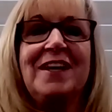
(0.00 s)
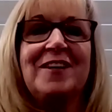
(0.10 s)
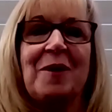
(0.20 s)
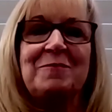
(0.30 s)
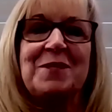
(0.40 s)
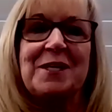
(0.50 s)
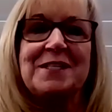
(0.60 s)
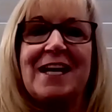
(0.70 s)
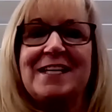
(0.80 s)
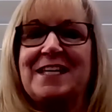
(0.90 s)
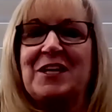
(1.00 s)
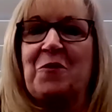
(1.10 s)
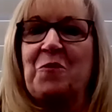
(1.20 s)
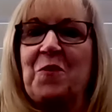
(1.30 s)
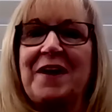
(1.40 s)
come to us asking a
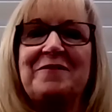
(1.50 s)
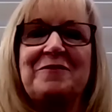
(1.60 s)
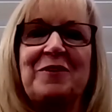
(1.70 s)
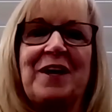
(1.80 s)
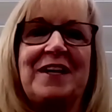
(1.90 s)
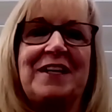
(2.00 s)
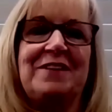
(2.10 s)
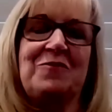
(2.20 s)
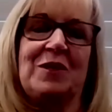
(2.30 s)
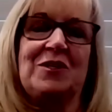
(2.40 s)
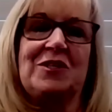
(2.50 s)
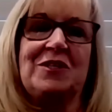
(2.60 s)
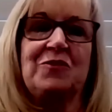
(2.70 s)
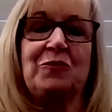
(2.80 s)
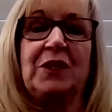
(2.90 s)
wide variety of
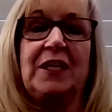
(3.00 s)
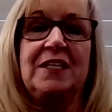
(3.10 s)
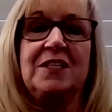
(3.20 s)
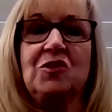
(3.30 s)
questions related to